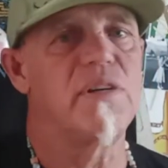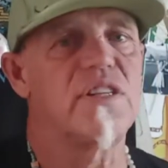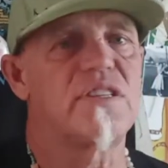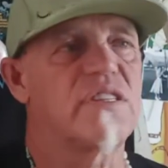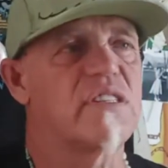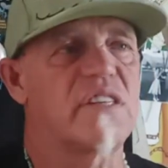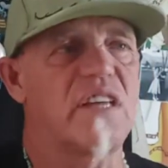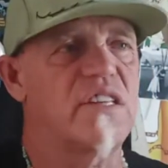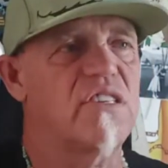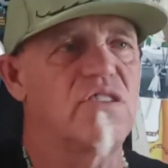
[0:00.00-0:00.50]
He
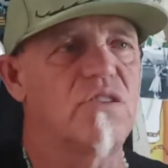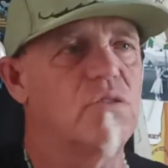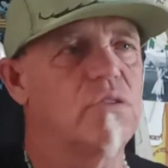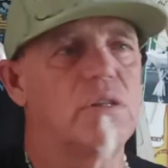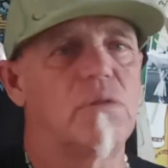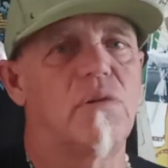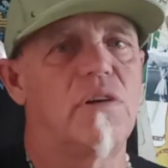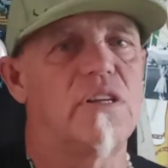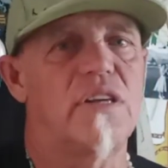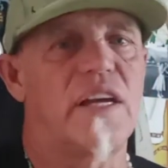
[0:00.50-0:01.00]
says, That's the
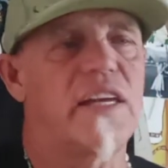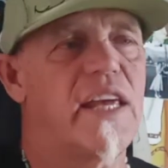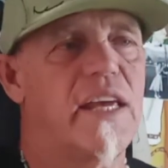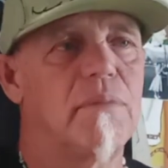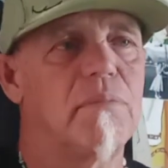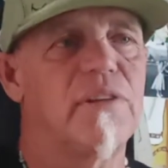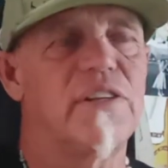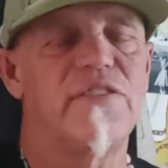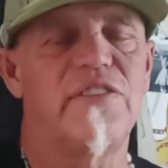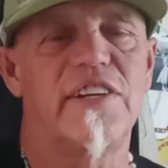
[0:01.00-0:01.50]
only one. I
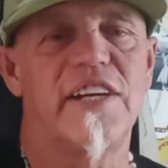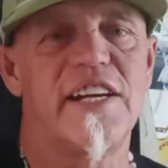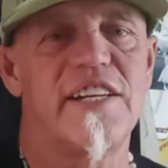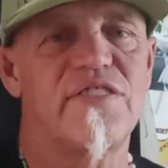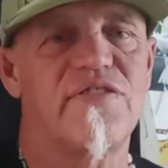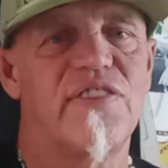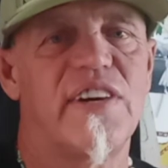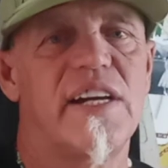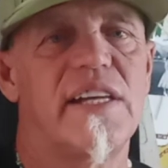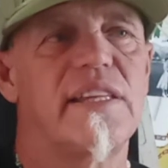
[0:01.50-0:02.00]
can't believe you
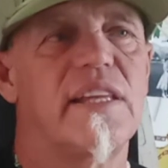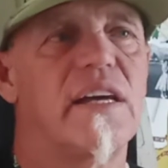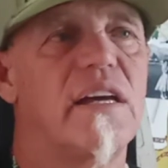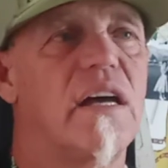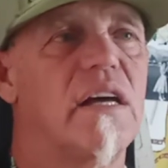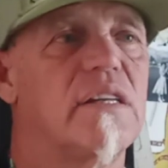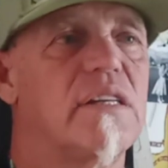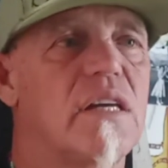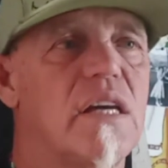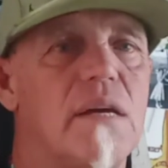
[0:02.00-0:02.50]
guys find that
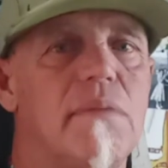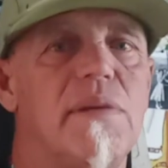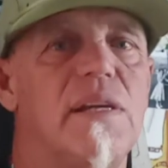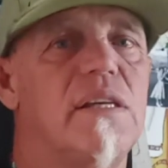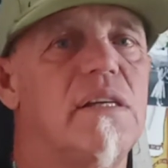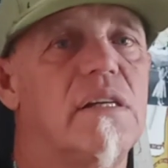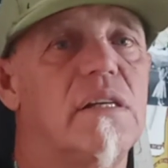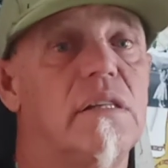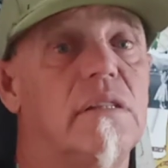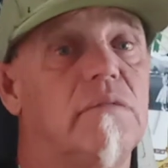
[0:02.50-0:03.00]
out
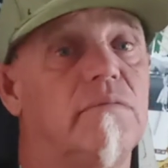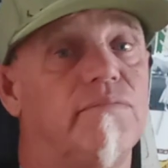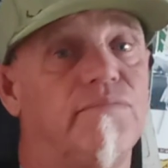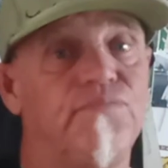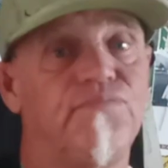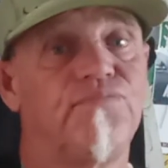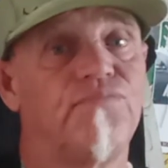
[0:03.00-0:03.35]
timing, you know?